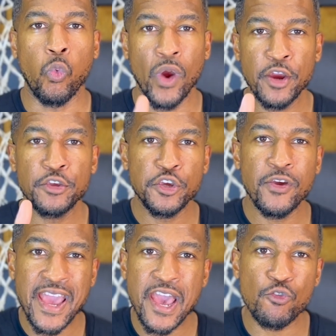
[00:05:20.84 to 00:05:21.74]
Where
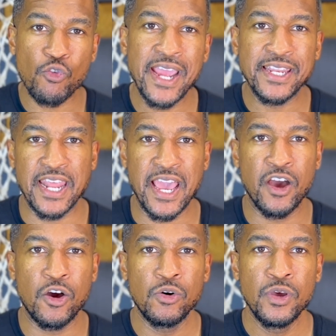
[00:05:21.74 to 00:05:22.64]
you're at right
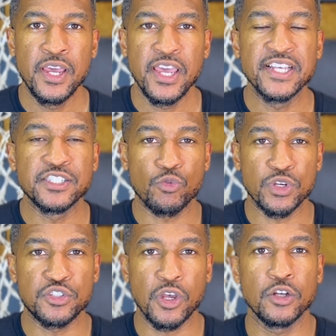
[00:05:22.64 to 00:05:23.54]
now is a
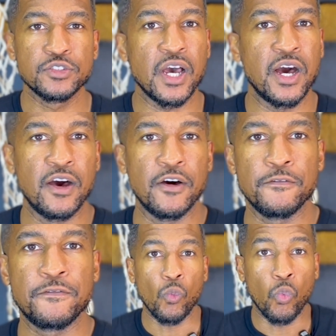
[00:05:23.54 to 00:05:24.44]
result
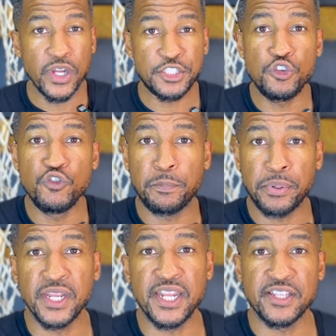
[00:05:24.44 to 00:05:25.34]
of what you've
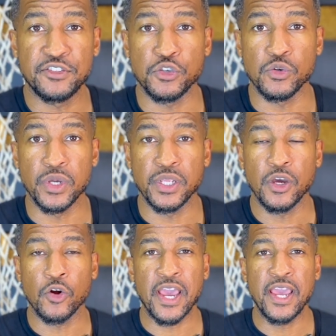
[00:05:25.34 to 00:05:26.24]
put into it,
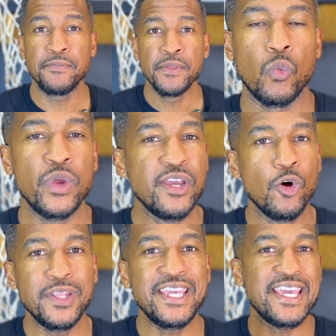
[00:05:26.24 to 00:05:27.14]
okay? We
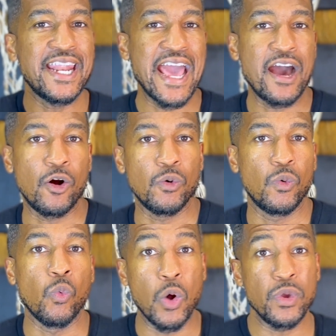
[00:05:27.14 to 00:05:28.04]
only get out
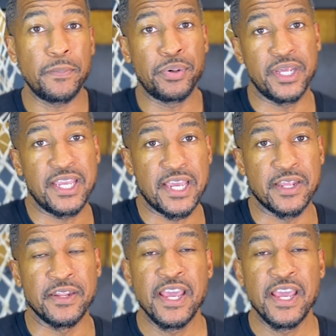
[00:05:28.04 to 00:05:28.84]
what we put in.